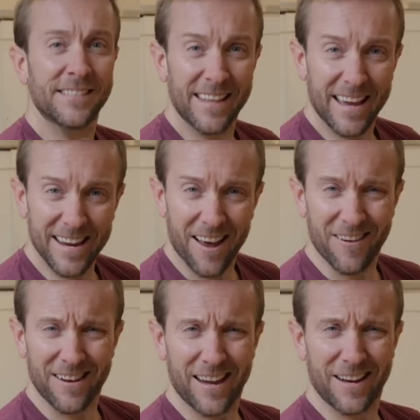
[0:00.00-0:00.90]
So there you
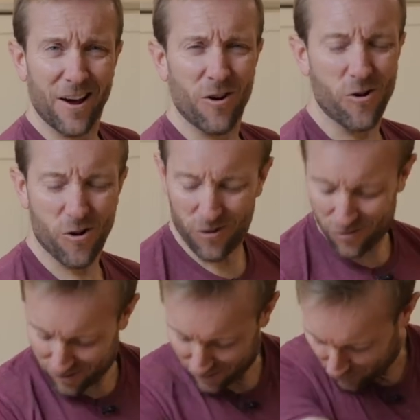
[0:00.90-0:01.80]
go. Now you know.
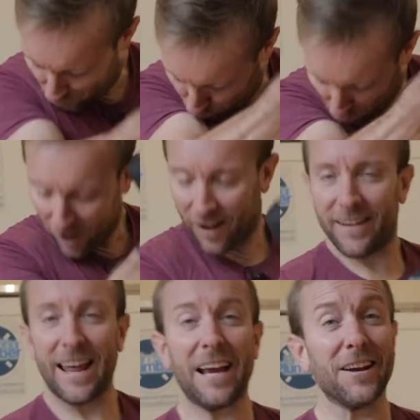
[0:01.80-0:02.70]
Oh,
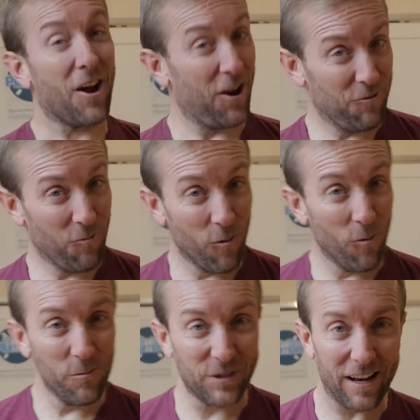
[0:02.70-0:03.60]
now you know what
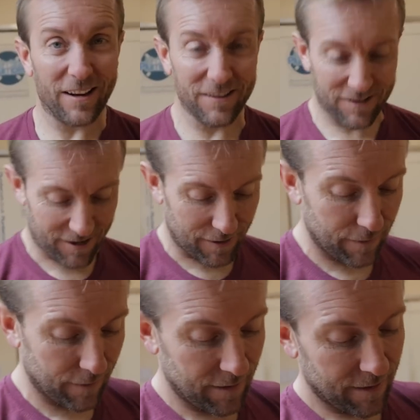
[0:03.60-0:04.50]
warmzilla can do.
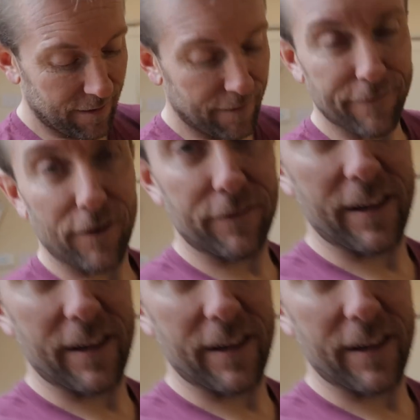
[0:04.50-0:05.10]
Five